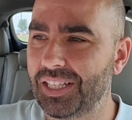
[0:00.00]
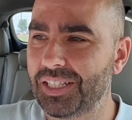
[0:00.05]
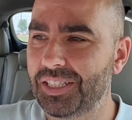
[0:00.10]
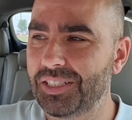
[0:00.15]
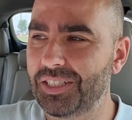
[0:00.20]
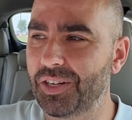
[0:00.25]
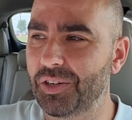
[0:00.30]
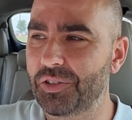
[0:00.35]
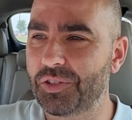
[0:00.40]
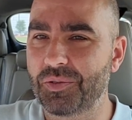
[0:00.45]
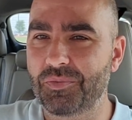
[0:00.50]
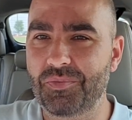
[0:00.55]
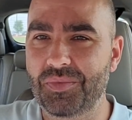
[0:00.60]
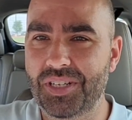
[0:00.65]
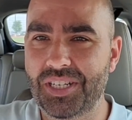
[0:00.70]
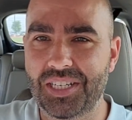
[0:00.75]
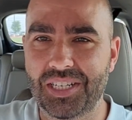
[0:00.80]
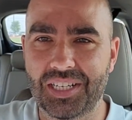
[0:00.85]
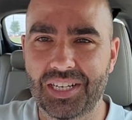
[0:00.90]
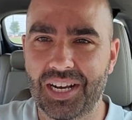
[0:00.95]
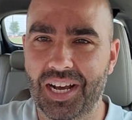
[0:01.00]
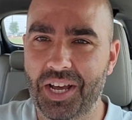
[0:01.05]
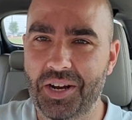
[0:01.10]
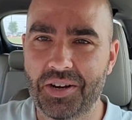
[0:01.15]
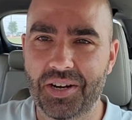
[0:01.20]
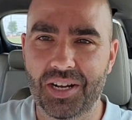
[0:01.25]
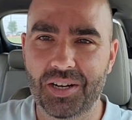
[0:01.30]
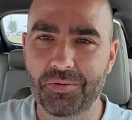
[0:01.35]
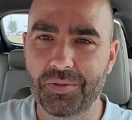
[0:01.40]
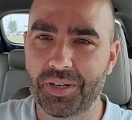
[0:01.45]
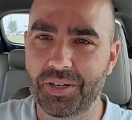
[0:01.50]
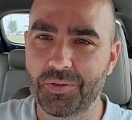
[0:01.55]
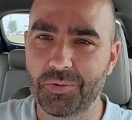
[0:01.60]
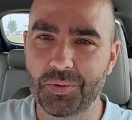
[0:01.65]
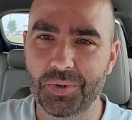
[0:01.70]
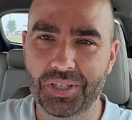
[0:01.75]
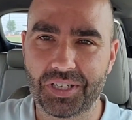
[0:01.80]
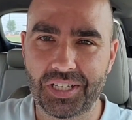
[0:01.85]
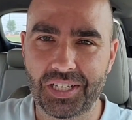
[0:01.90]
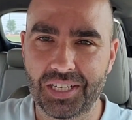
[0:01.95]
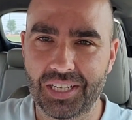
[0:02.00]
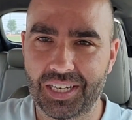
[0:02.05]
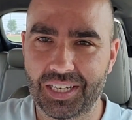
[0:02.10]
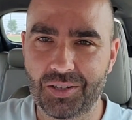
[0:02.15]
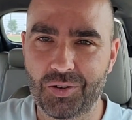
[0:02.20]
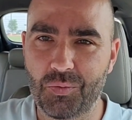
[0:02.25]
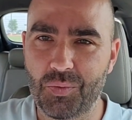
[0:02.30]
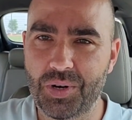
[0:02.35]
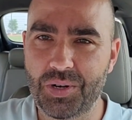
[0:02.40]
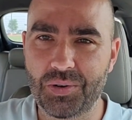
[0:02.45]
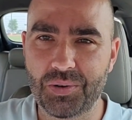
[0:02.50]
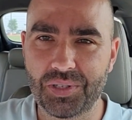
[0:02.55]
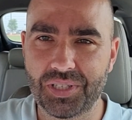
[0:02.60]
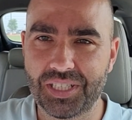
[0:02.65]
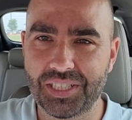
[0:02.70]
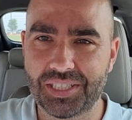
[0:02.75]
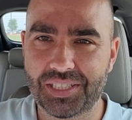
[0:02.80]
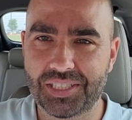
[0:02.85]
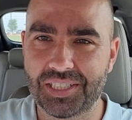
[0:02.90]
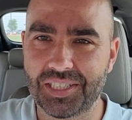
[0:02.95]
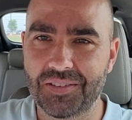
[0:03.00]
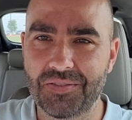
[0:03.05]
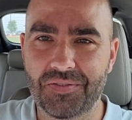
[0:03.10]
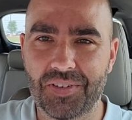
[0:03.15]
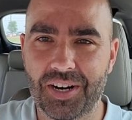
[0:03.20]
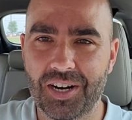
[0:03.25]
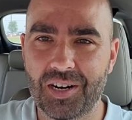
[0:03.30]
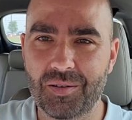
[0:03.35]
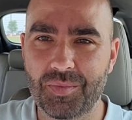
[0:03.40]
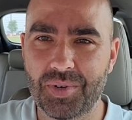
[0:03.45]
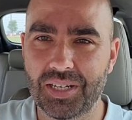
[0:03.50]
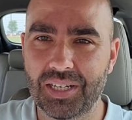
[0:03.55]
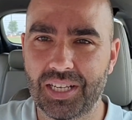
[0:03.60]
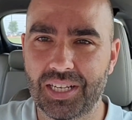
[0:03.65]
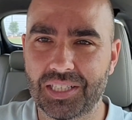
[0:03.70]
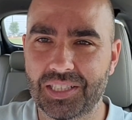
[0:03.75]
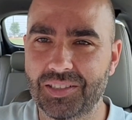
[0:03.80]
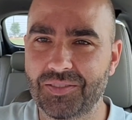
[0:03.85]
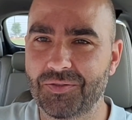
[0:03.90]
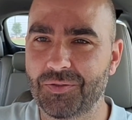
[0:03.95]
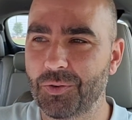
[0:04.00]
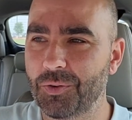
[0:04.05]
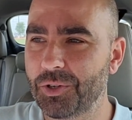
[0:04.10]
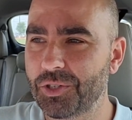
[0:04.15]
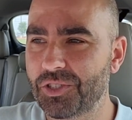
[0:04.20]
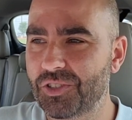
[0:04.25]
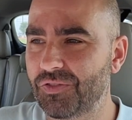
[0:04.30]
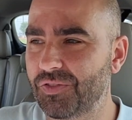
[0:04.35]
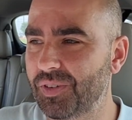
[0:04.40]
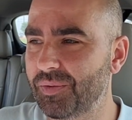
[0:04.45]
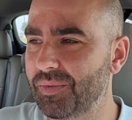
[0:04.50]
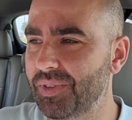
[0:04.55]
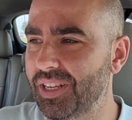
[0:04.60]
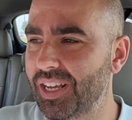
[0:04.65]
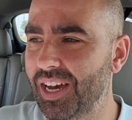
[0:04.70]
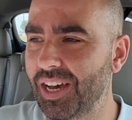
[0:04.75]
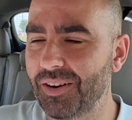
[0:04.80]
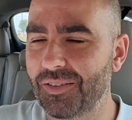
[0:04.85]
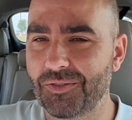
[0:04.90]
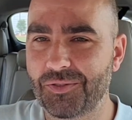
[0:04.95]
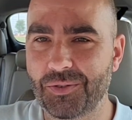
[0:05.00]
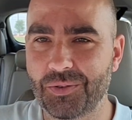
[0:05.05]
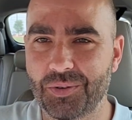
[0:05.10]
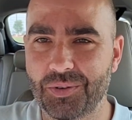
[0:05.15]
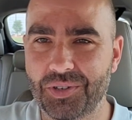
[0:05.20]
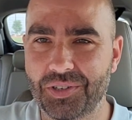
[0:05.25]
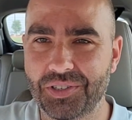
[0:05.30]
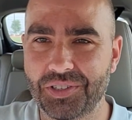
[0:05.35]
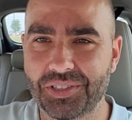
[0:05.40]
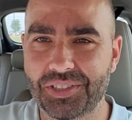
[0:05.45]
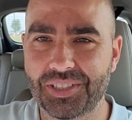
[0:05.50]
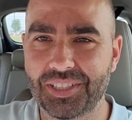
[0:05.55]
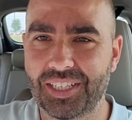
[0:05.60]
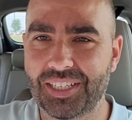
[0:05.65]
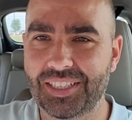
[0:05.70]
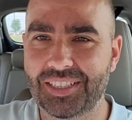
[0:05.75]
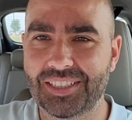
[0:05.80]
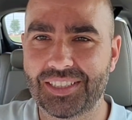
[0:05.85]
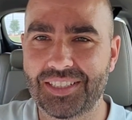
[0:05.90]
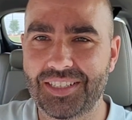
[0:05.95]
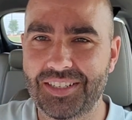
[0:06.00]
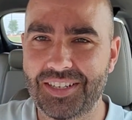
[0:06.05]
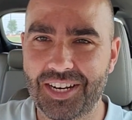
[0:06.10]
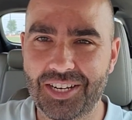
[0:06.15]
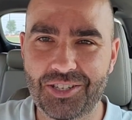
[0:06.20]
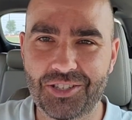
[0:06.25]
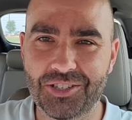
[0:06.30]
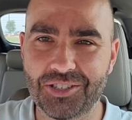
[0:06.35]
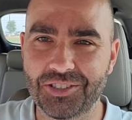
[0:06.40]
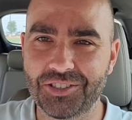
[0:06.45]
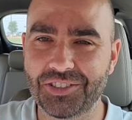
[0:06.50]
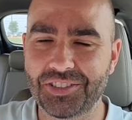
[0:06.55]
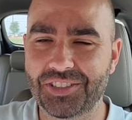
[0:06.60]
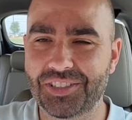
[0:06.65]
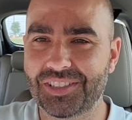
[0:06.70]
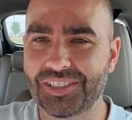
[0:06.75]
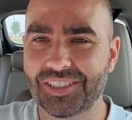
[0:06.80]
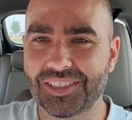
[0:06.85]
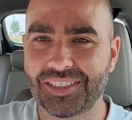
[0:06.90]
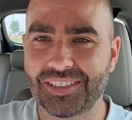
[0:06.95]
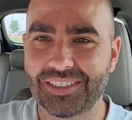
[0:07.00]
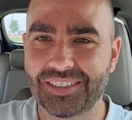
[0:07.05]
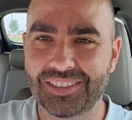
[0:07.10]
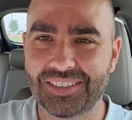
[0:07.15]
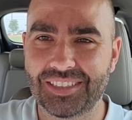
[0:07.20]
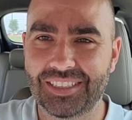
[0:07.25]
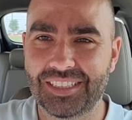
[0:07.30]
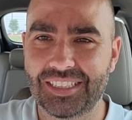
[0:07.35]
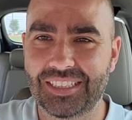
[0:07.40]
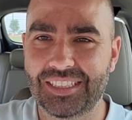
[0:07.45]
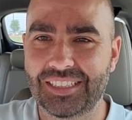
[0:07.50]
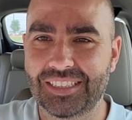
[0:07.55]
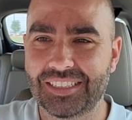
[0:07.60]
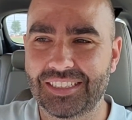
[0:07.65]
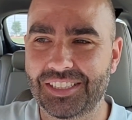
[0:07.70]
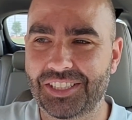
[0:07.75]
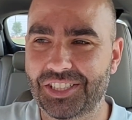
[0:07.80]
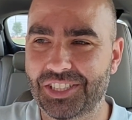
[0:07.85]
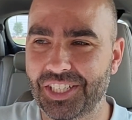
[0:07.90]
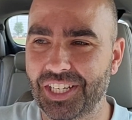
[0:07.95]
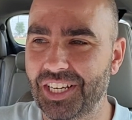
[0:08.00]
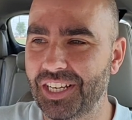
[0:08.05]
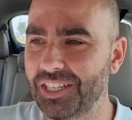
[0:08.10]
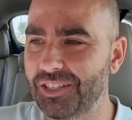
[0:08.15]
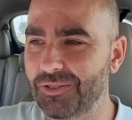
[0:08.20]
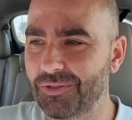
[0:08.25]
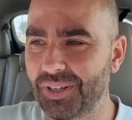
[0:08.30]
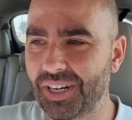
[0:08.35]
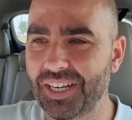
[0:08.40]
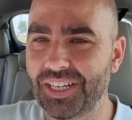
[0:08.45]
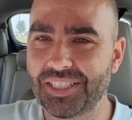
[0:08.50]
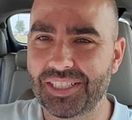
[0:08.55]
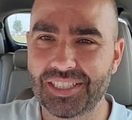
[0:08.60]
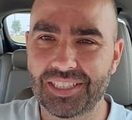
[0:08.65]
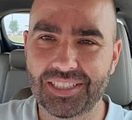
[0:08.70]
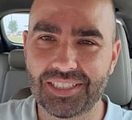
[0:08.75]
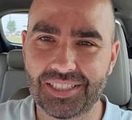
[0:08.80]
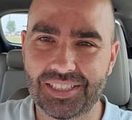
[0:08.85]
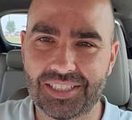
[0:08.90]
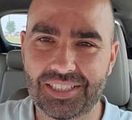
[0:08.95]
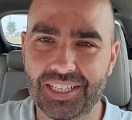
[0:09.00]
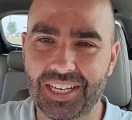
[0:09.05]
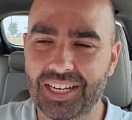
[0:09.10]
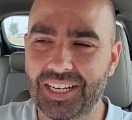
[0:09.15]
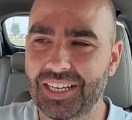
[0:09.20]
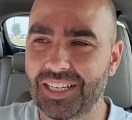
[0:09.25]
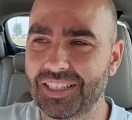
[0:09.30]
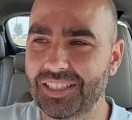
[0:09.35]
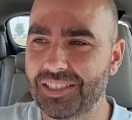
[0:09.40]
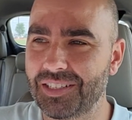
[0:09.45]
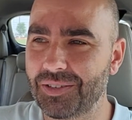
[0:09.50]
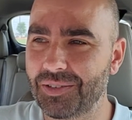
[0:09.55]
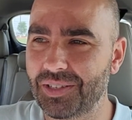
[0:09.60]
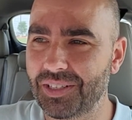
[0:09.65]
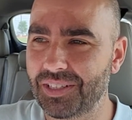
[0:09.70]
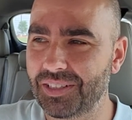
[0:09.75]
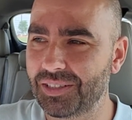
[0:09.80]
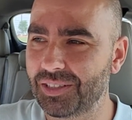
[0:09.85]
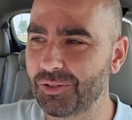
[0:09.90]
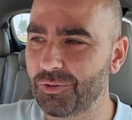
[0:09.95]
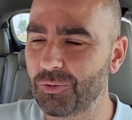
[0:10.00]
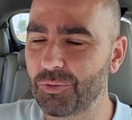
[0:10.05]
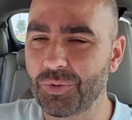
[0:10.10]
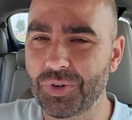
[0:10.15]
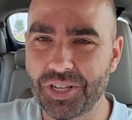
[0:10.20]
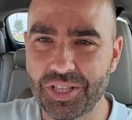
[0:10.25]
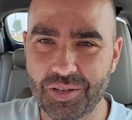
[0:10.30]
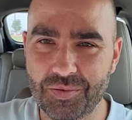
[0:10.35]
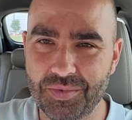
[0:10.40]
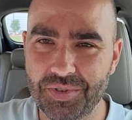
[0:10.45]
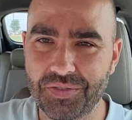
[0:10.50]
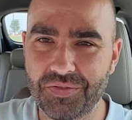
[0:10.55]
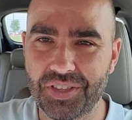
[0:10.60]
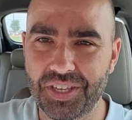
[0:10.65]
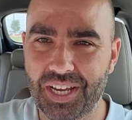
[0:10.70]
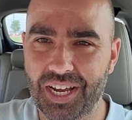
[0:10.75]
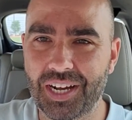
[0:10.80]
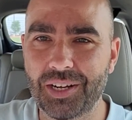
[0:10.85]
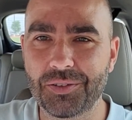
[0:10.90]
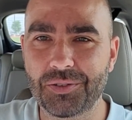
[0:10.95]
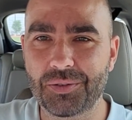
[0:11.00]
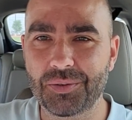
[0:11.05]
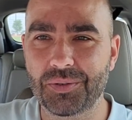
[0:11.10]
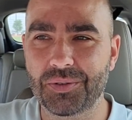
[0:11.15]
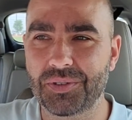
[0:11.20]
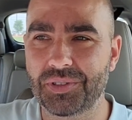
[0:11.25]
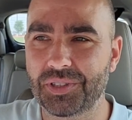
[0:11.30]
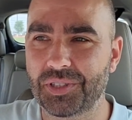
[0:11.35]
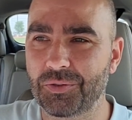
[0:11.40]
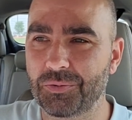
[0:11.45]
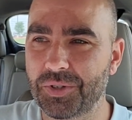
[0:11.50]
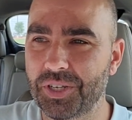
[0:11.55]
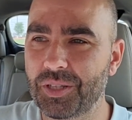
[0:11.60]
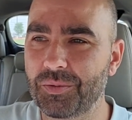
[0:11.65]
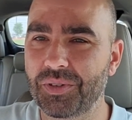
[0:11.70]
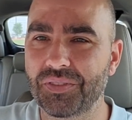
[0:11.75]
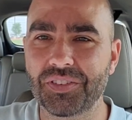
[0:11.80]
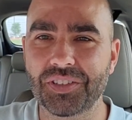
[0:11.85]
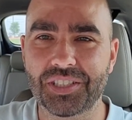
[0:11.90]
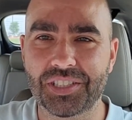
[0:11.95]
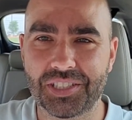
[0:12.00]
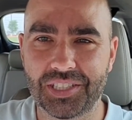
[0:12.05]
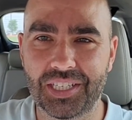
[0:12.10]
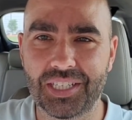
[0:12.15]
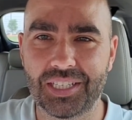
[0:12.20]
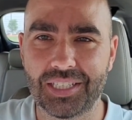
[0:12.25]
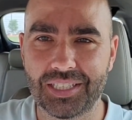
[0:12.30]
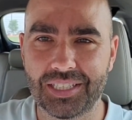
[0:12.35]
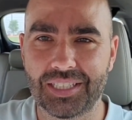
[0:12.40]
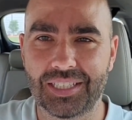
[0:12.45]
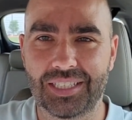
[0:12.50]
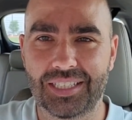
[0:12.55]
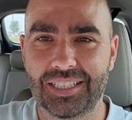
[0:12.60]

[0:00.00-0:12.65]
to me, I do not want to work in like a windowless environment, like divorced from the out of doors, like nature's sun rising and setting. The rhythm of the outdoor, the rhythm of the sun.